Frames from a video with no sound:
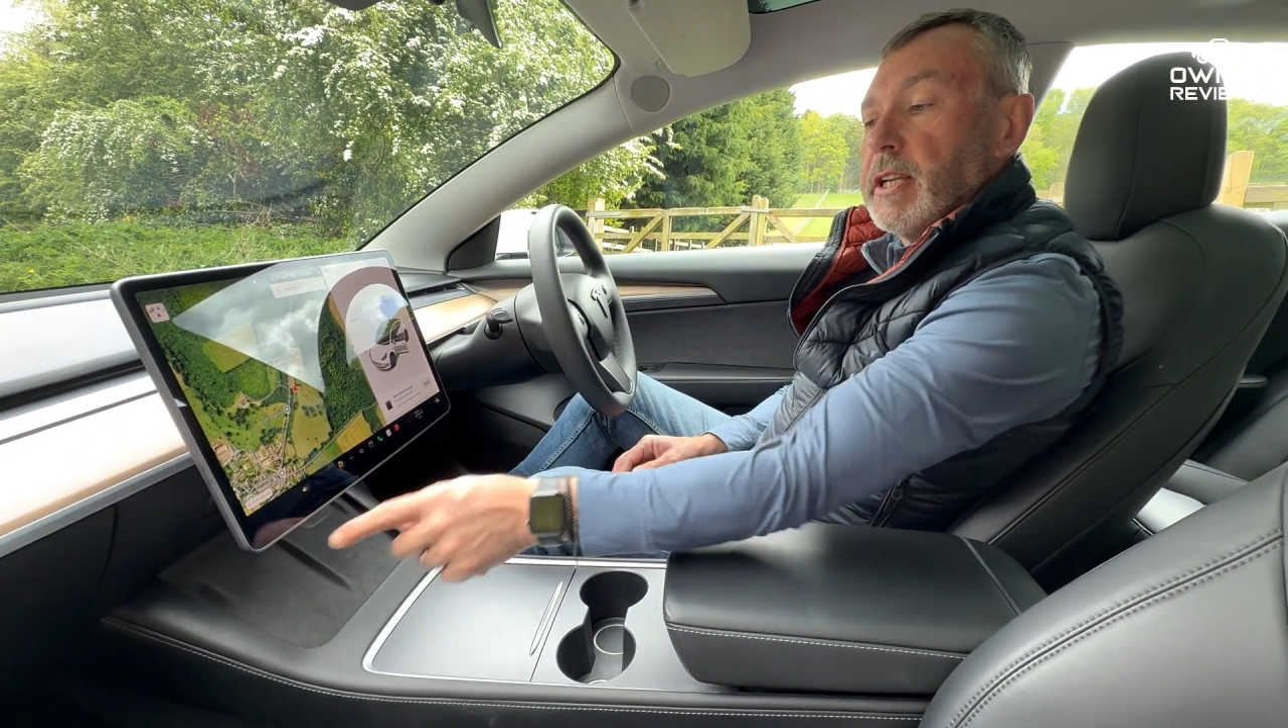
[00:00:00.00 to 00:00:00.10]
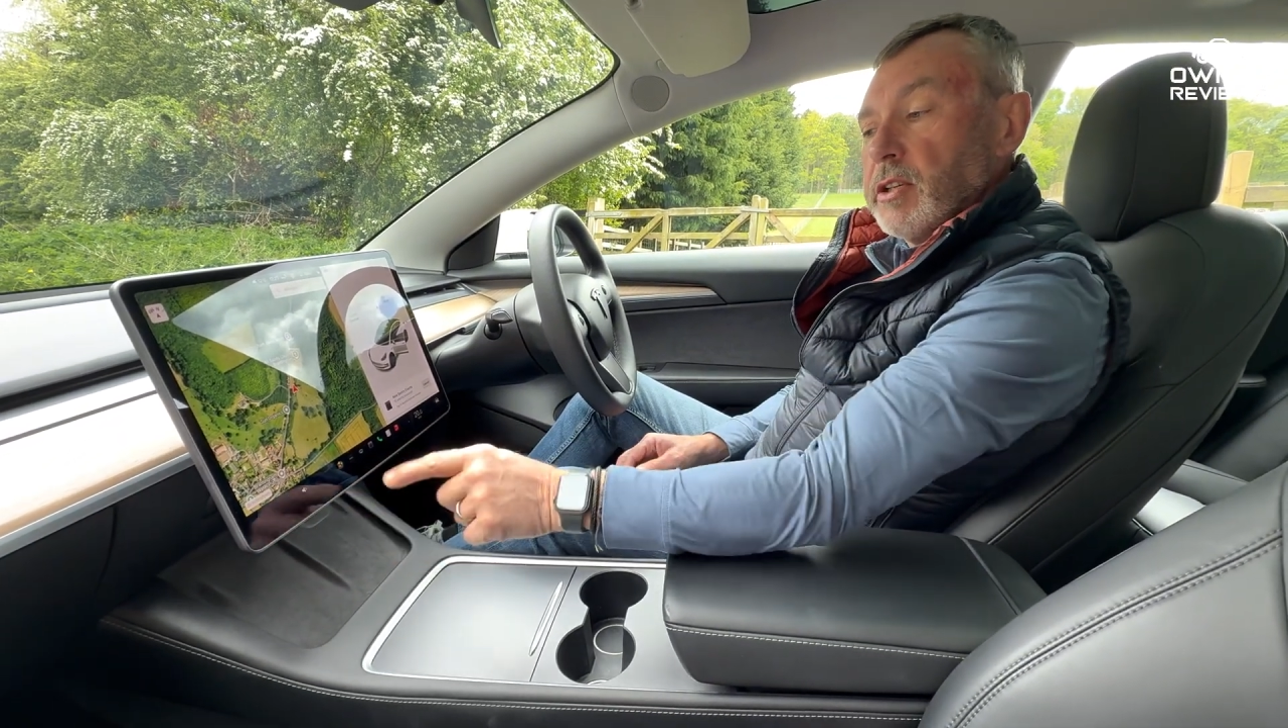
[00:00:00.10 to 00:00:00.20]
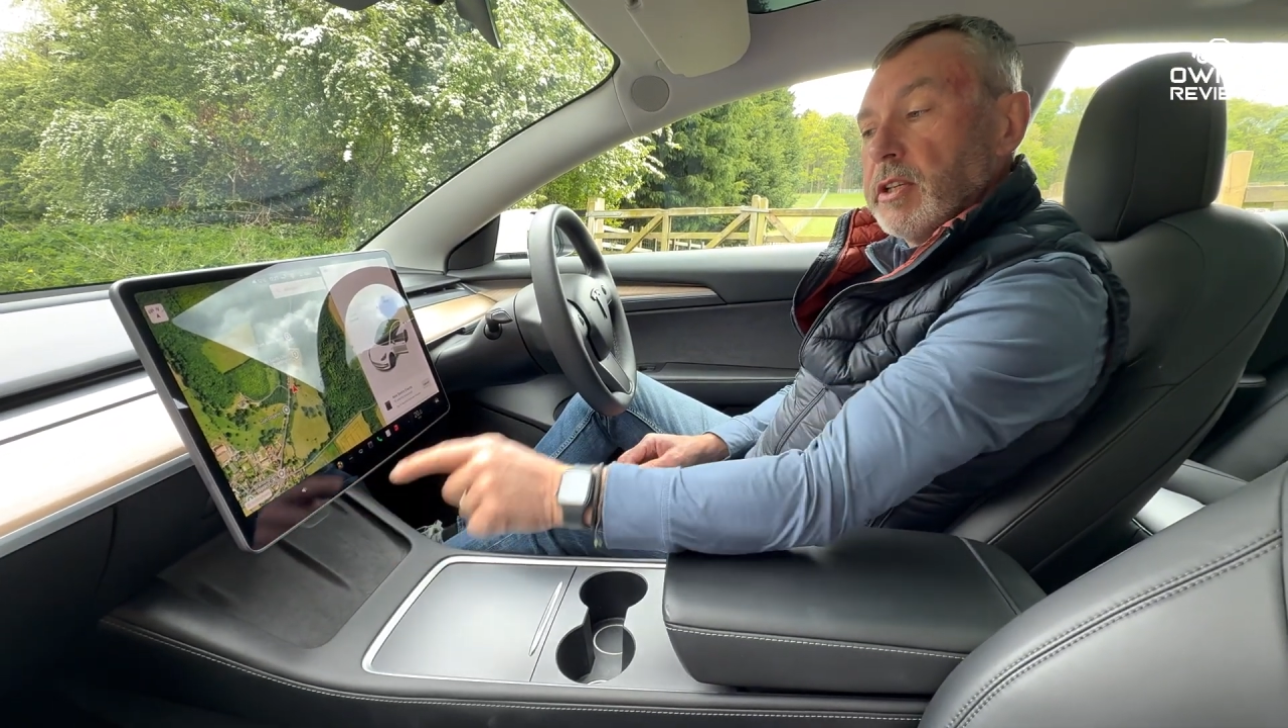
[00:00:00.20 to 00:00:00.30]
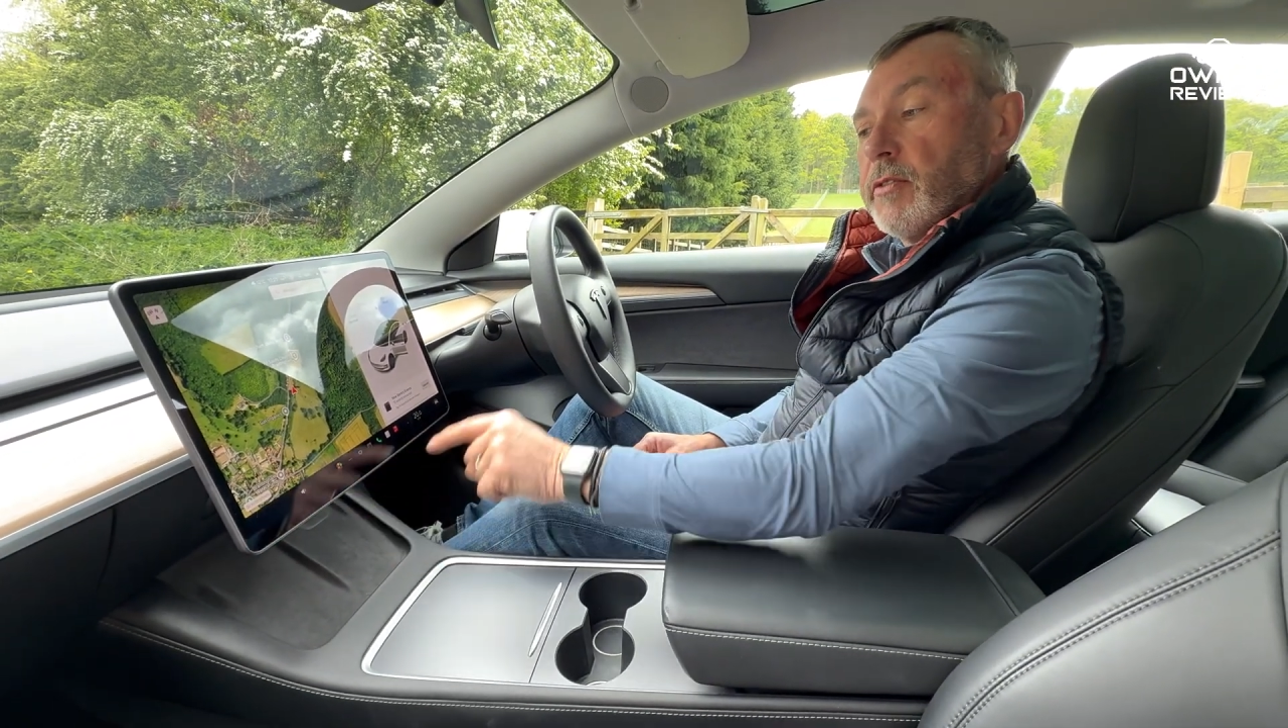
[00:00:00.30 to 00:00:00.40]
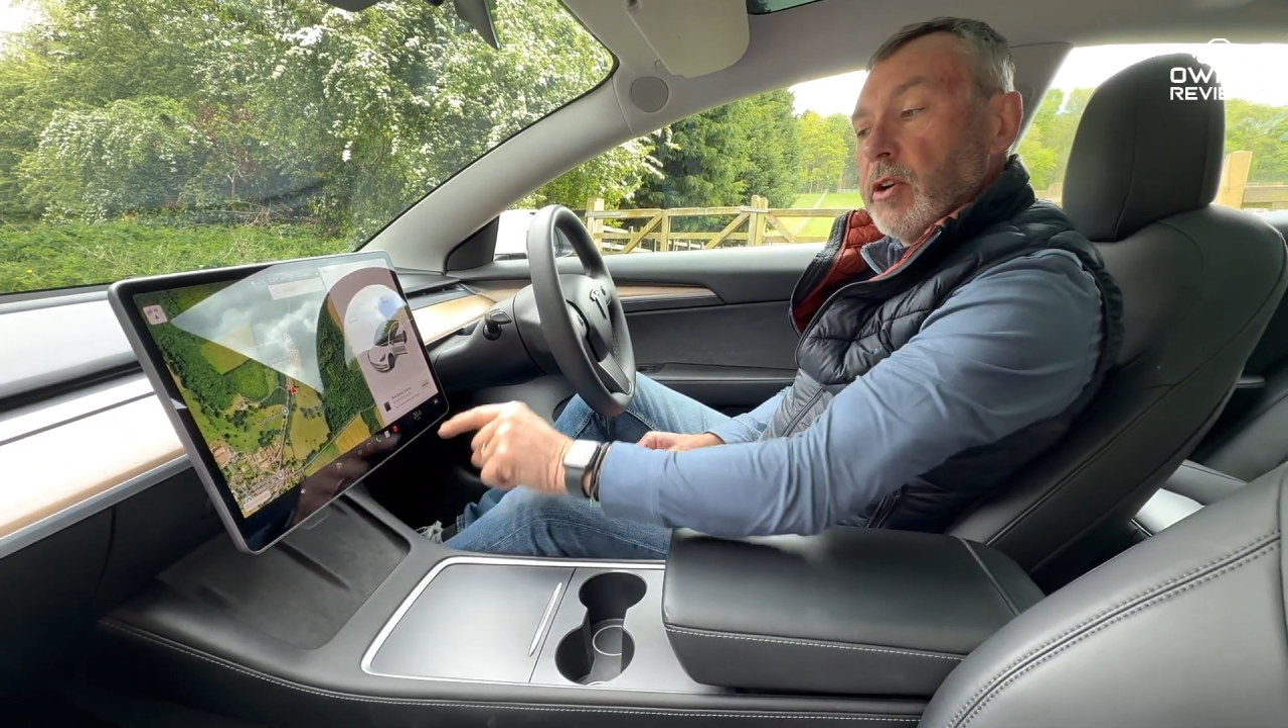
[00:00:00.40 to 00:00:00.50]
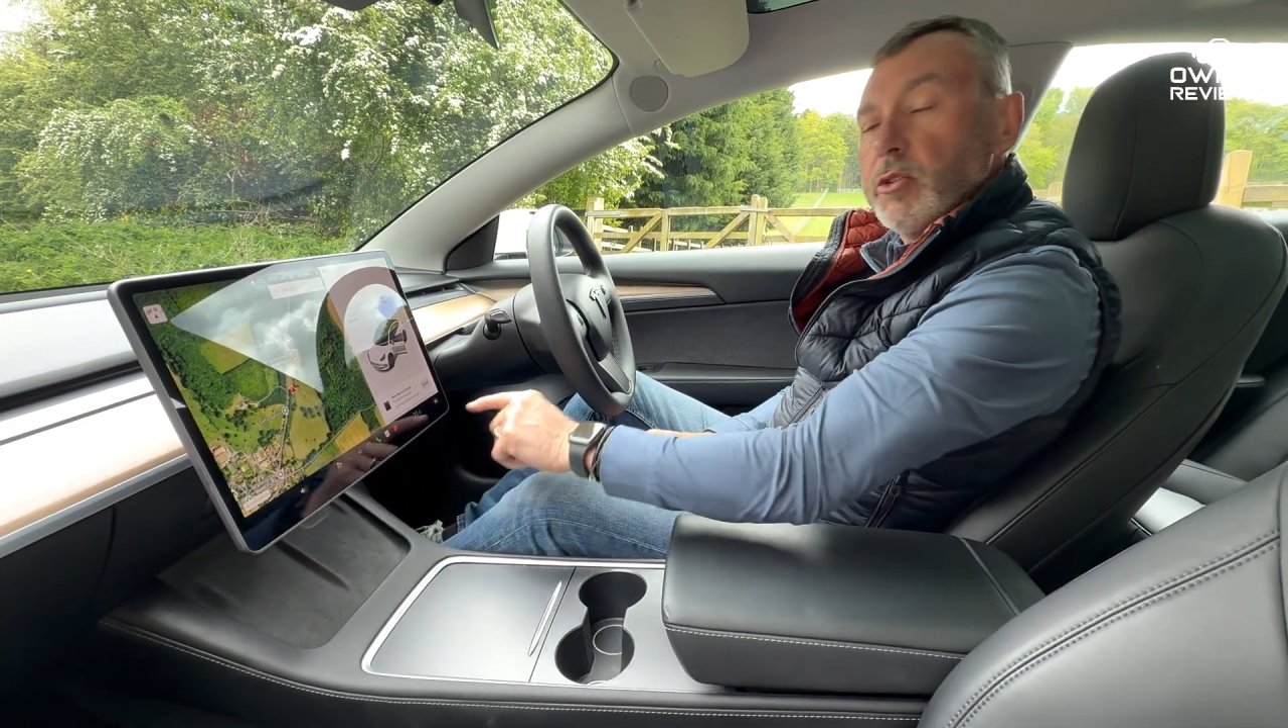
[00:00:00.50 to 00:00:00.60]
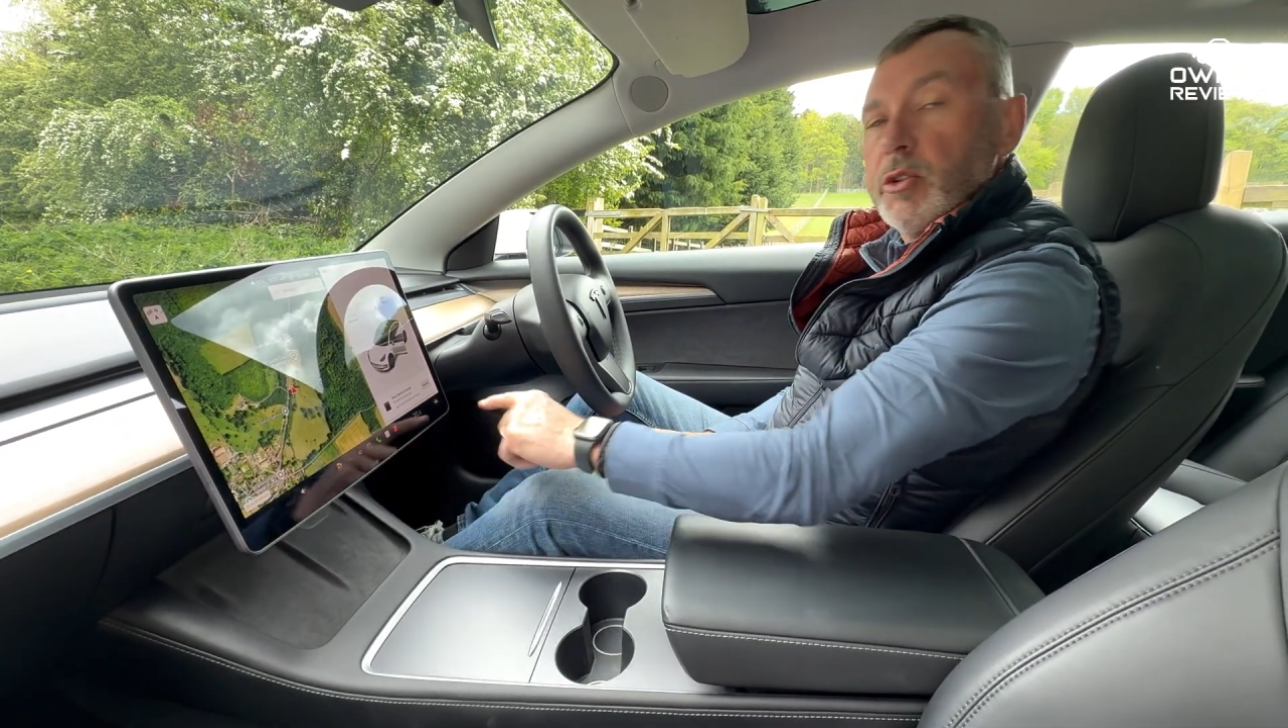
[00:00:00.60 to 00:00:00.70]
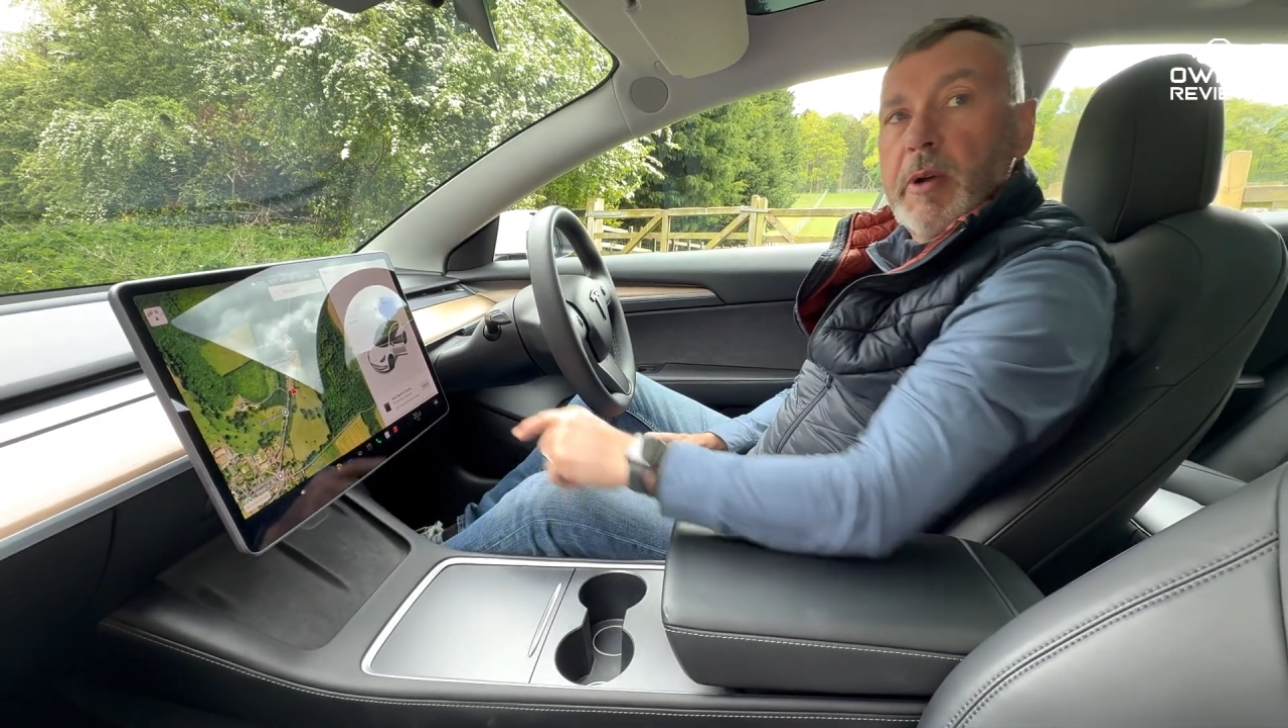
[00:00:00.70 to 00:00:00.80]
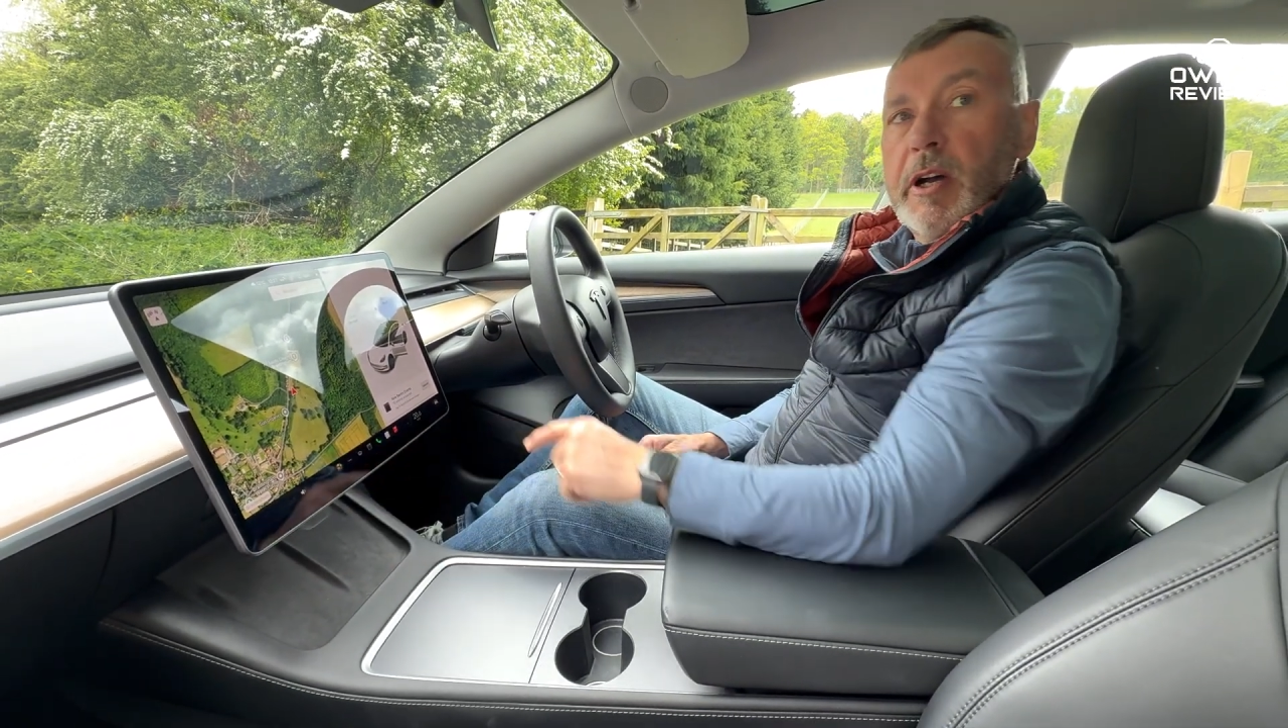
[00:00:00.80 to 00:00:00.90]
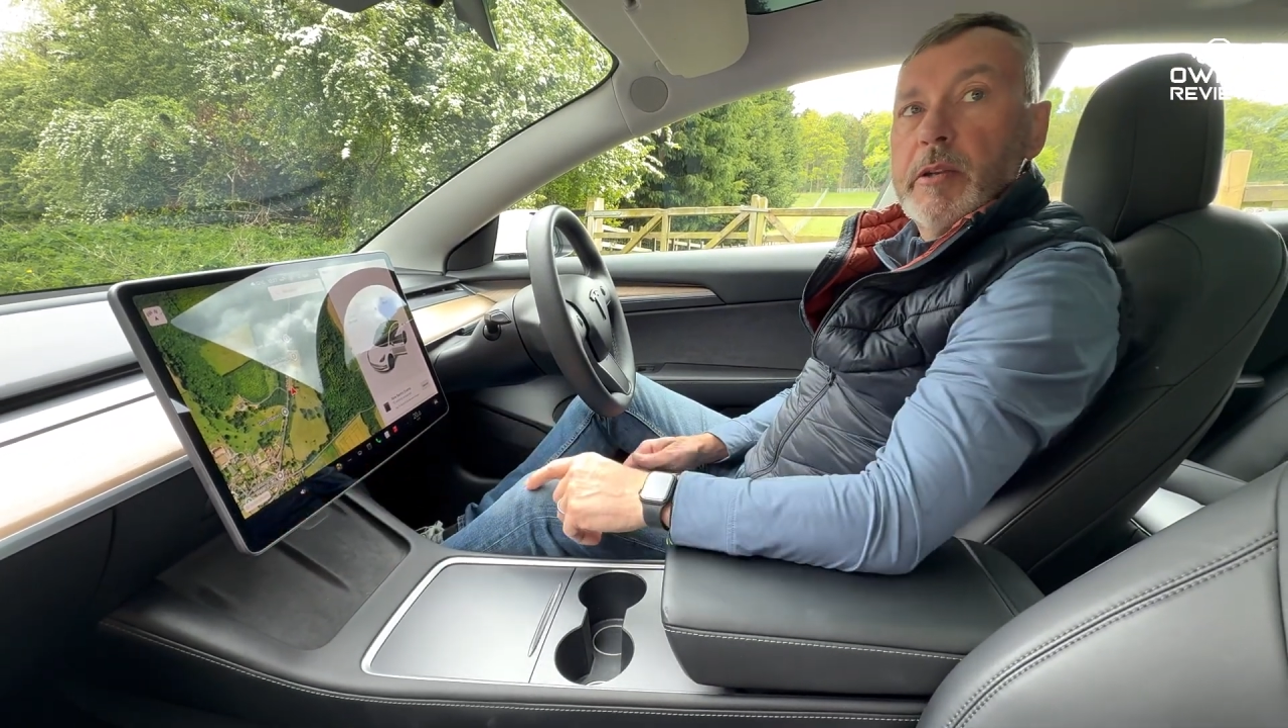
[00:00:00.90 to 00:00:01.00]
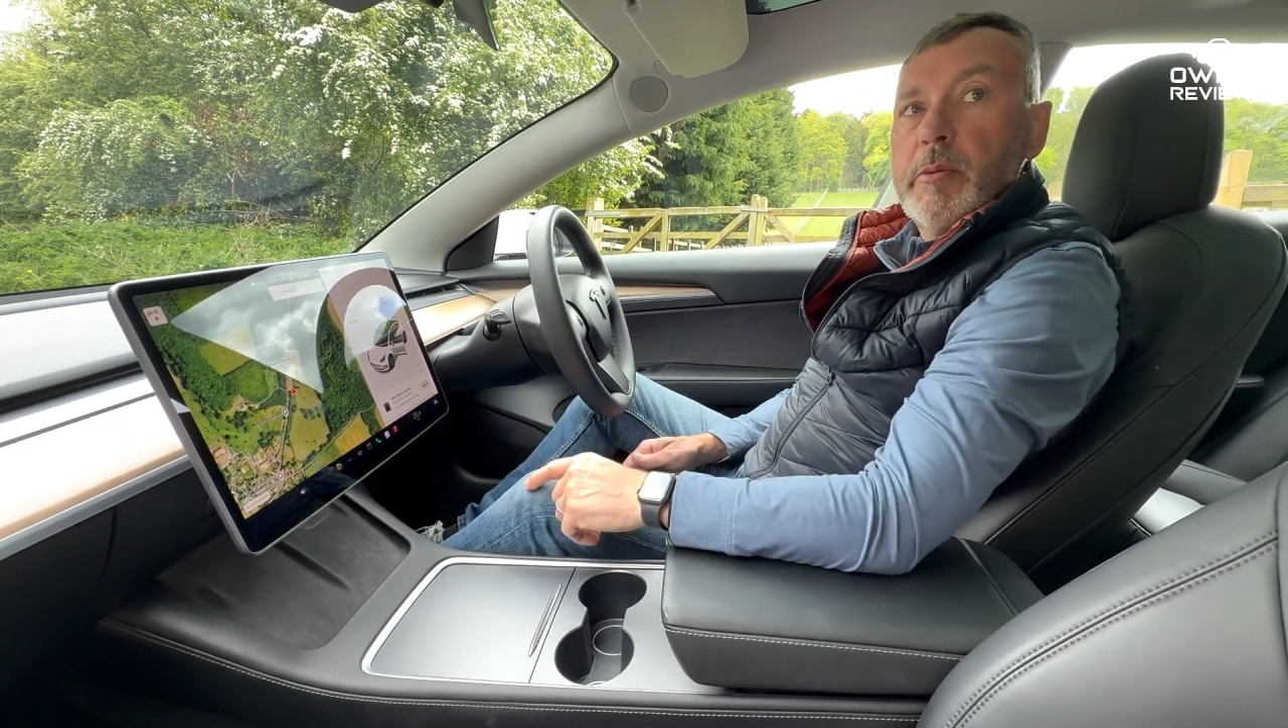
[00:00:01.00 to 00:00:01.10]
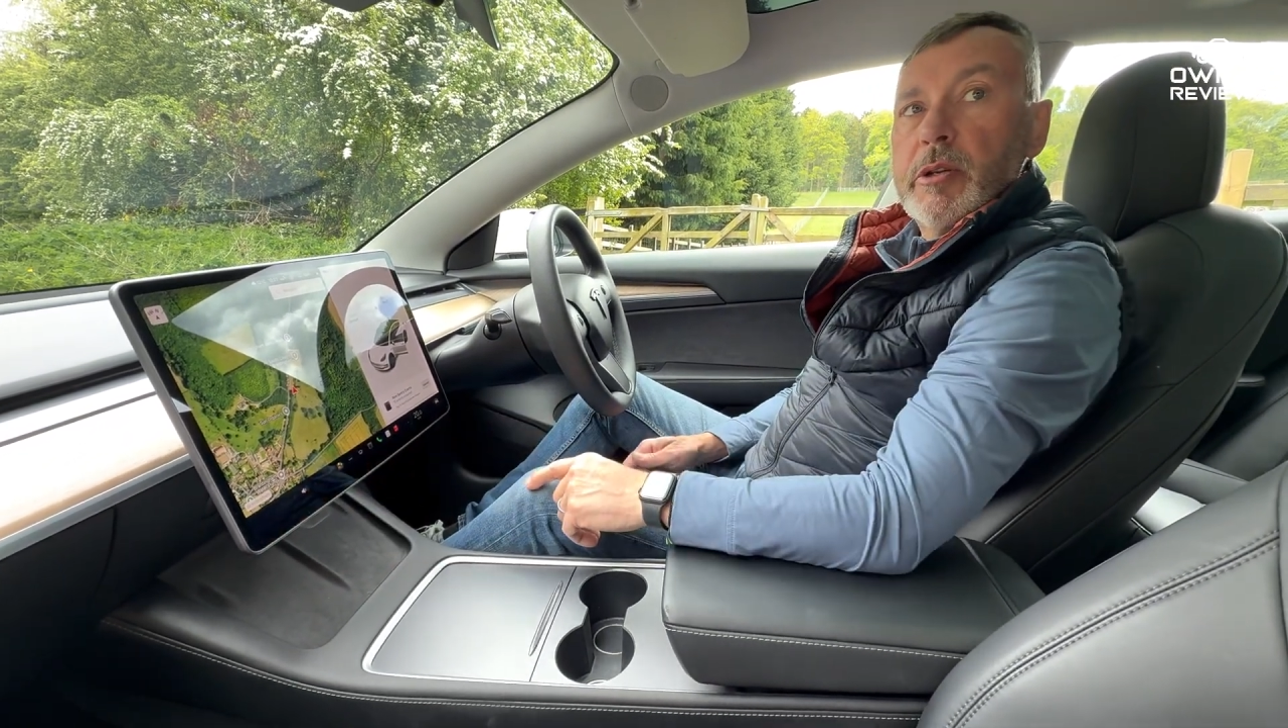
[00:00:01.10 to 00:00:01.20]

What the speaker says: so you've got some hard